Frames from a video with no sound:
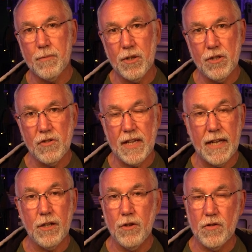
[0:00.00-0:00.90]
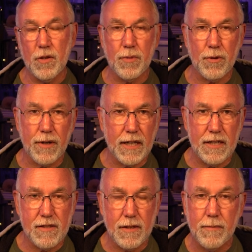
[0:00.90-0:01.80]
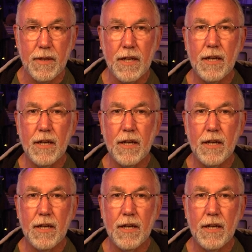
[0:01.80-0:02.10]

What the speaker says: to produce a new superorganism,